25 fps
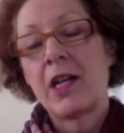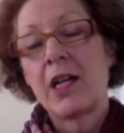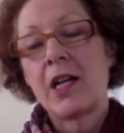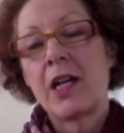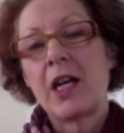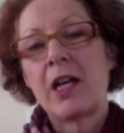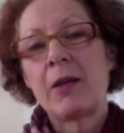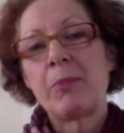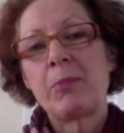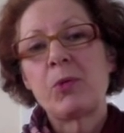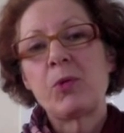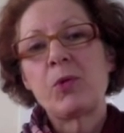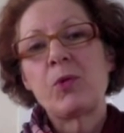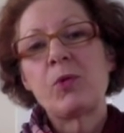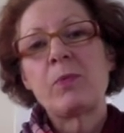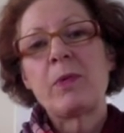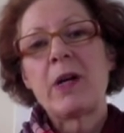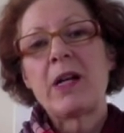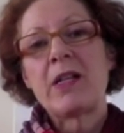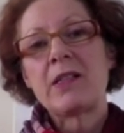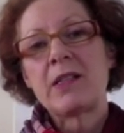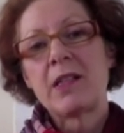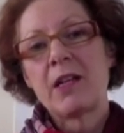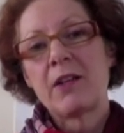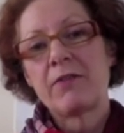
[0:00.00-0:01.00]
I pull
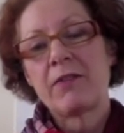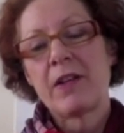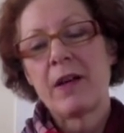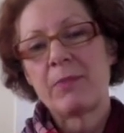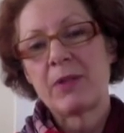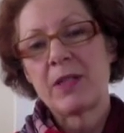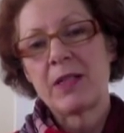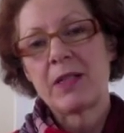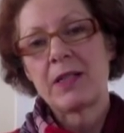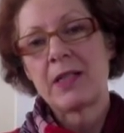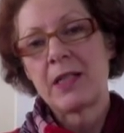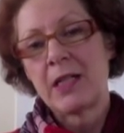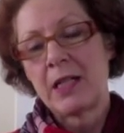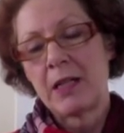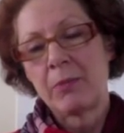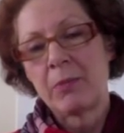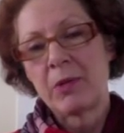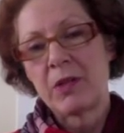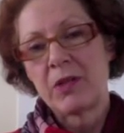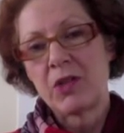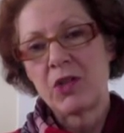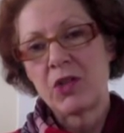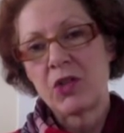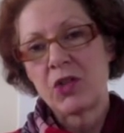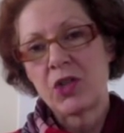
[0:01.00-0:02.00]
myself up to sitting
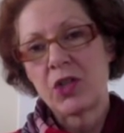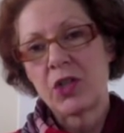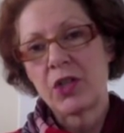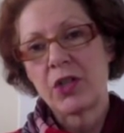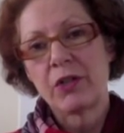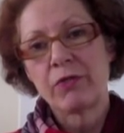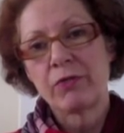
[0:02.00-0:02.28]
position